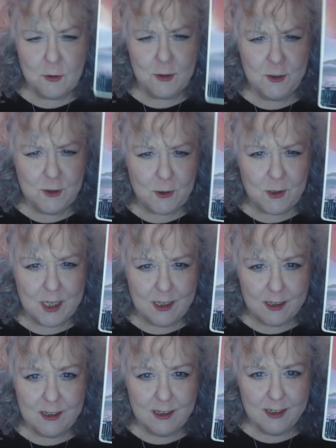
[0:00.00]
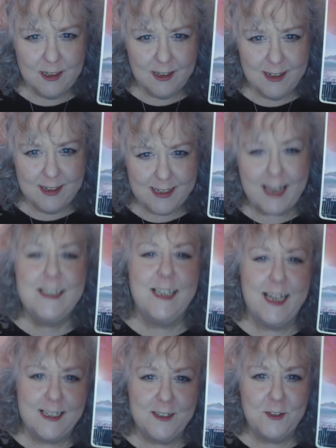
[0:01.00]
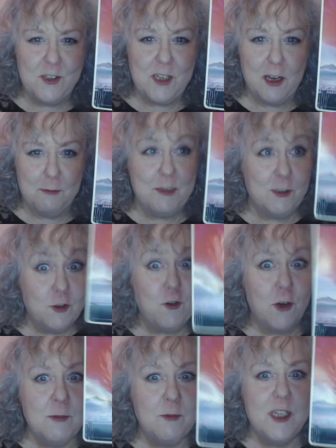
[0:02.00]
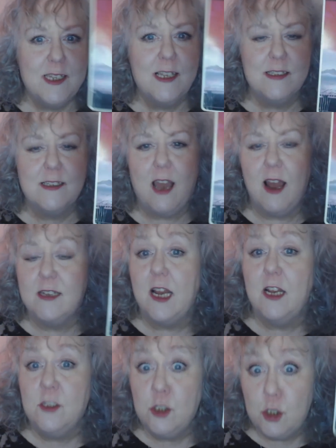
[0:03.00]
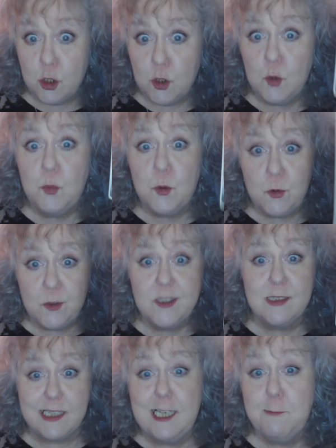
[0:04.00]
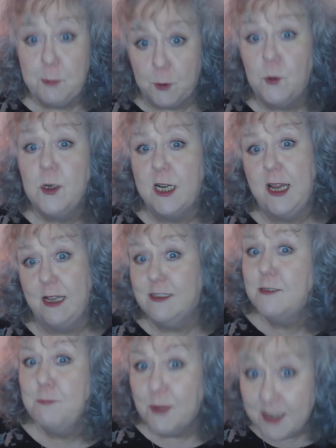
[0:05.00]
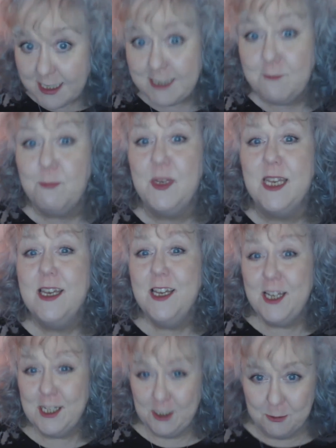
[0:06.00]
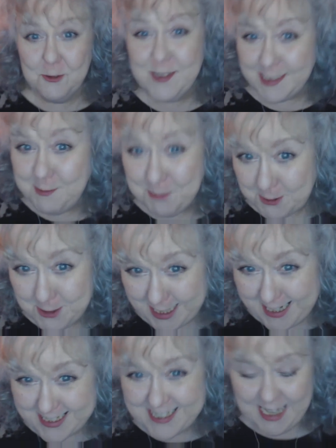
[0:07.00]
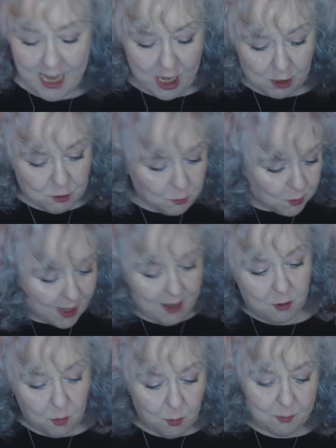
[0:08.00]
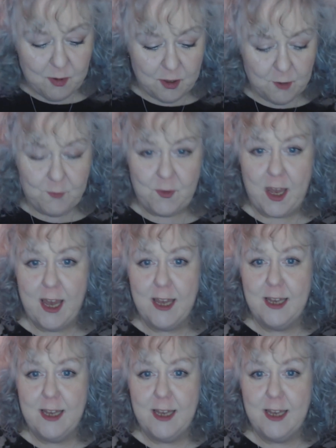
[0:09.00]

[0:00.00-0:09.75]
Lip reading: Go enjoy it. Get your energy up and join with this card and you will see progress. Believe me, you will see progress. So I hope you've